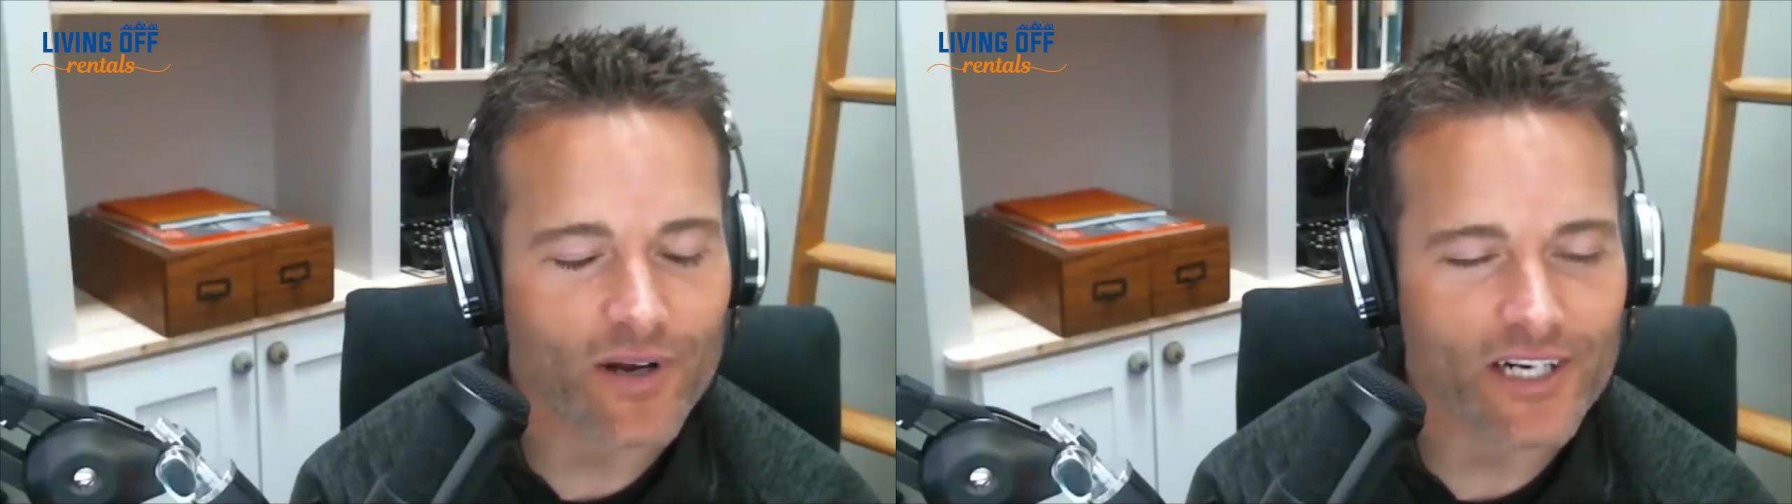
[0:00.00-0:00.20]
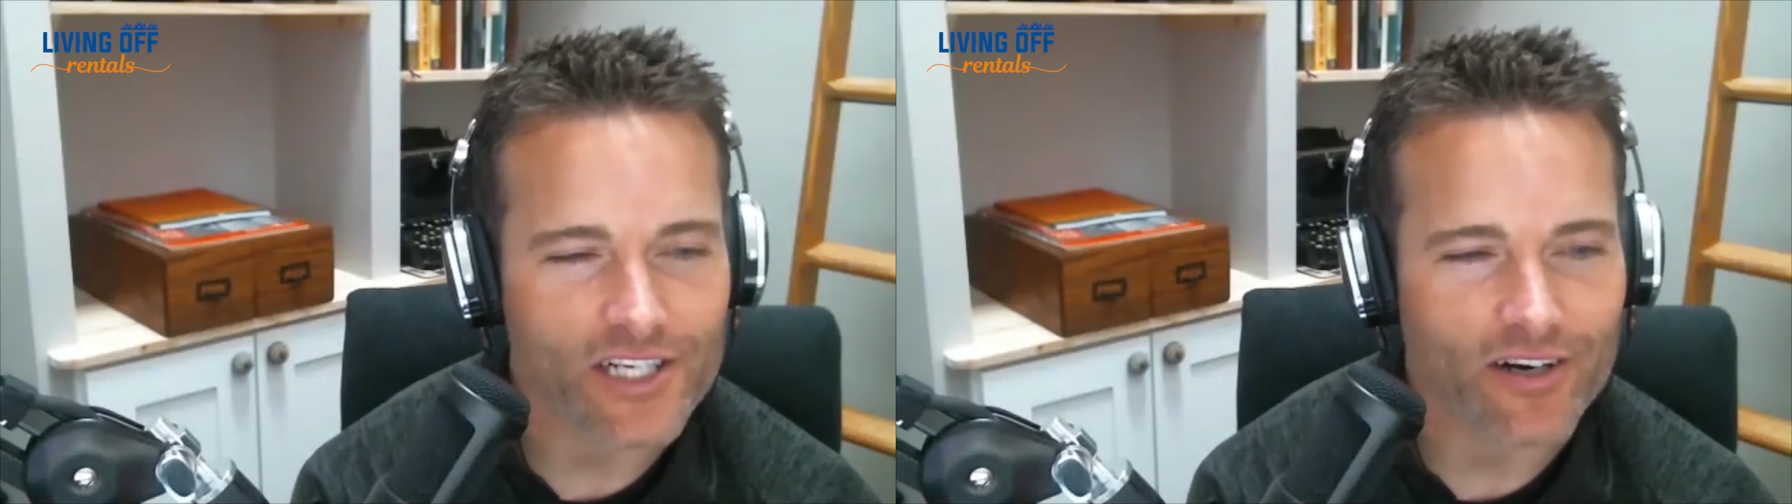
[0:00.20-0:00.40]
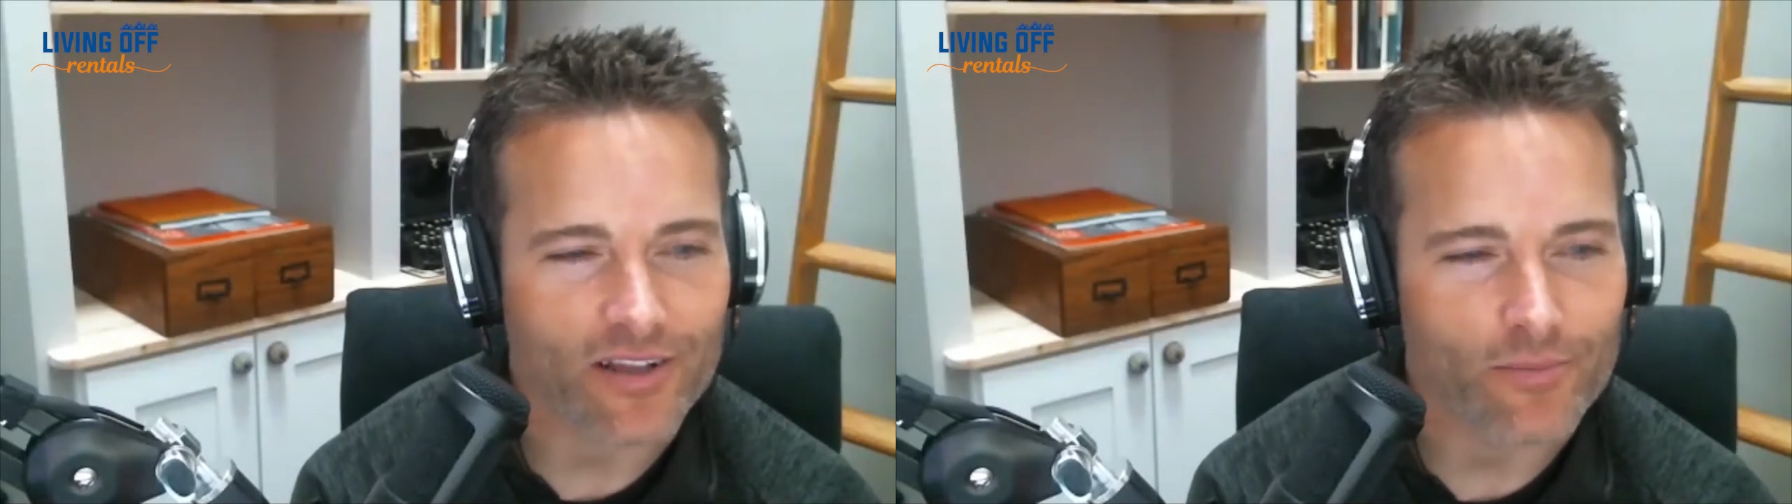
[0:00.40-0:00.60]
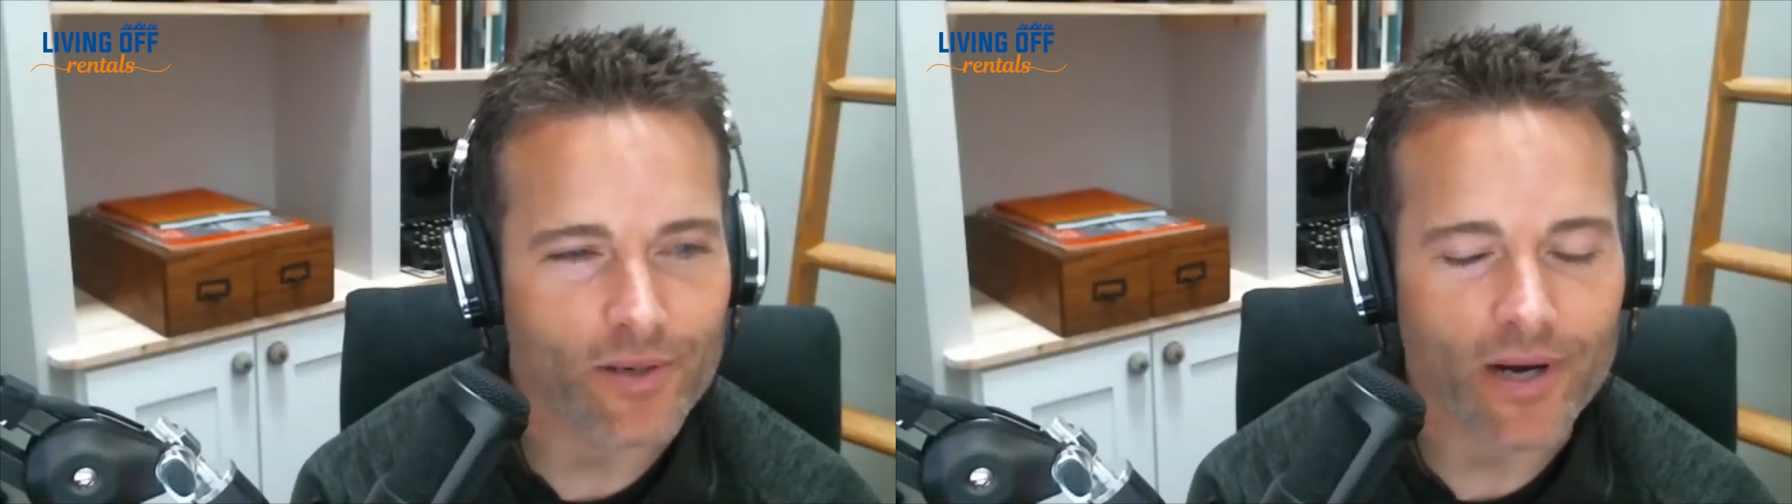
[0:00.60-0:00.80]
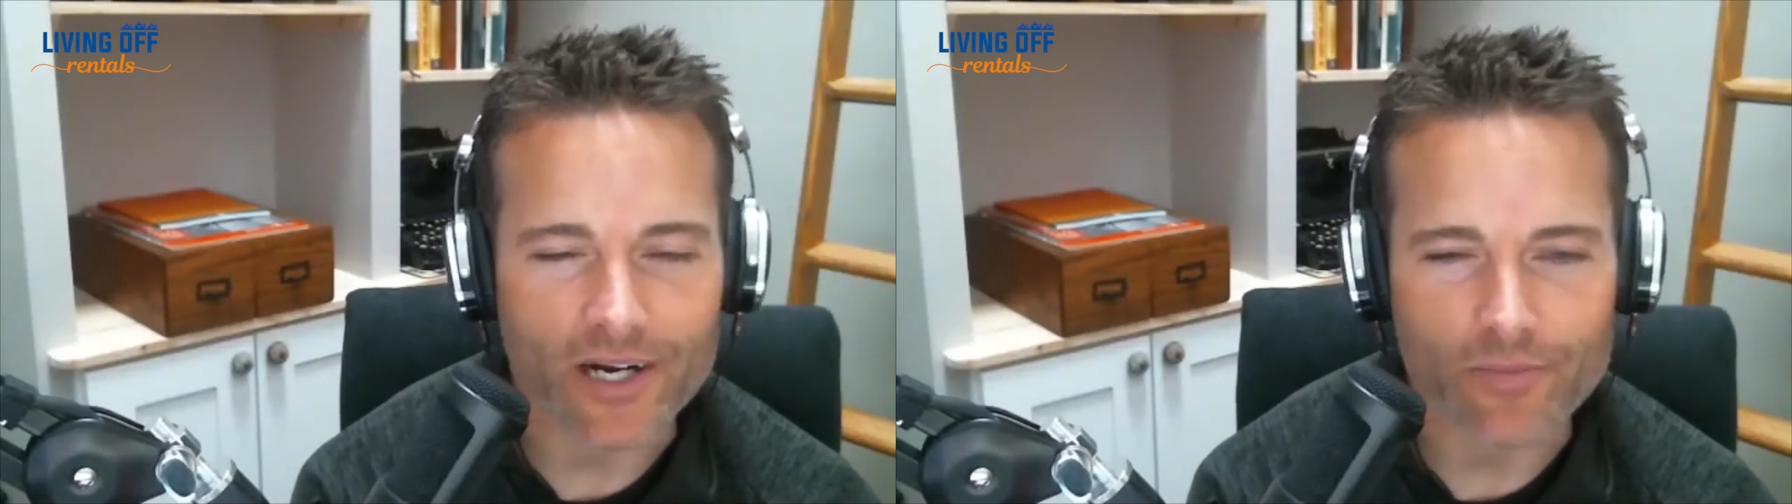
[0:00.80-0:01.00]
want to share a little bit
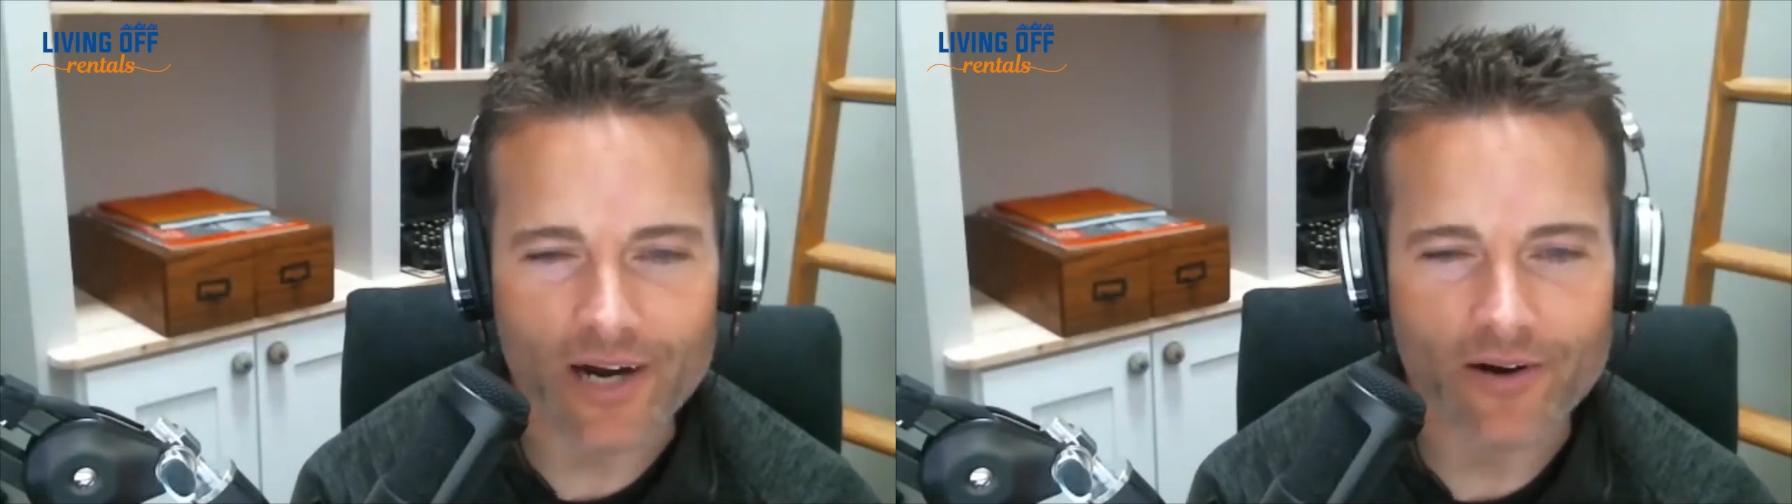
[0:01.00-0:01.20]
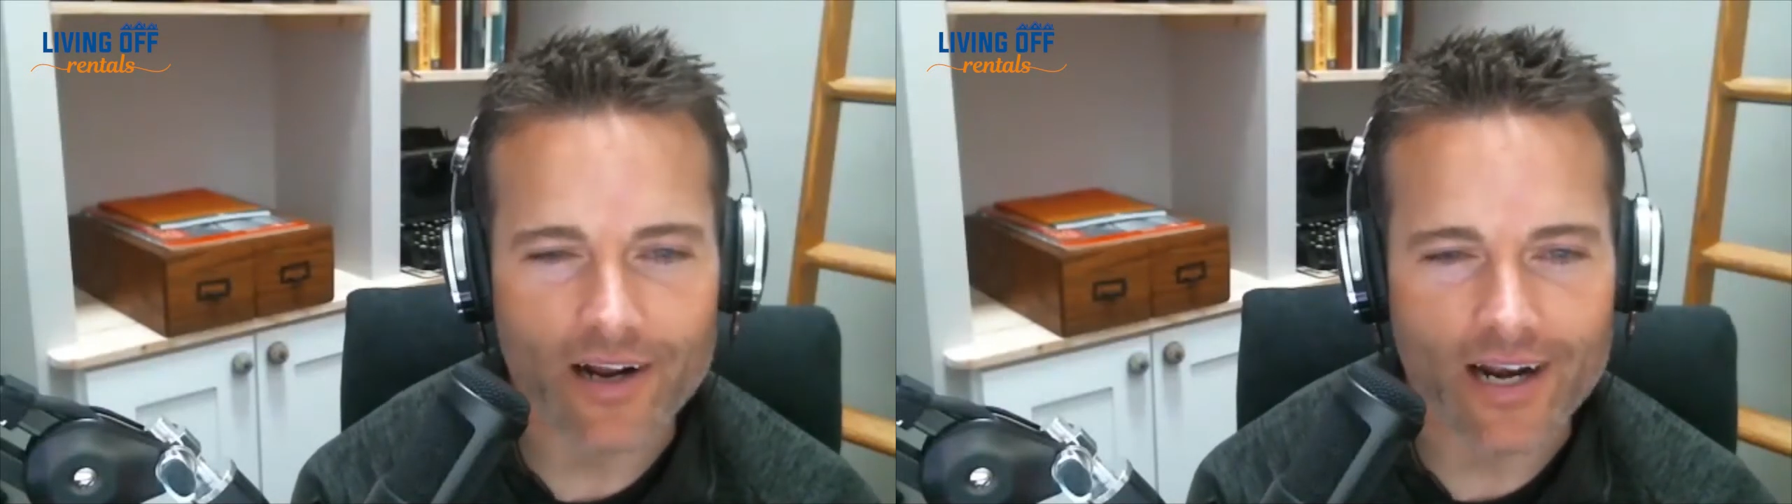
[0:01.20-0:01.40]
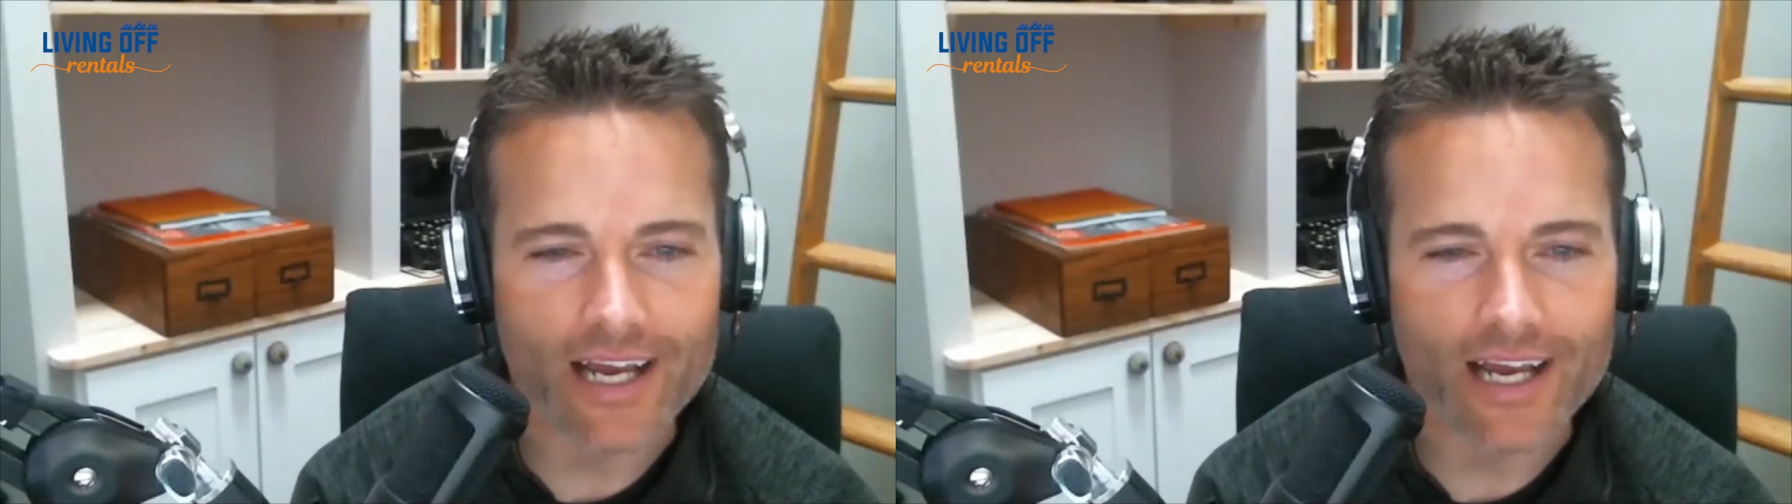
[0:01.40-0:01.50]
about your background,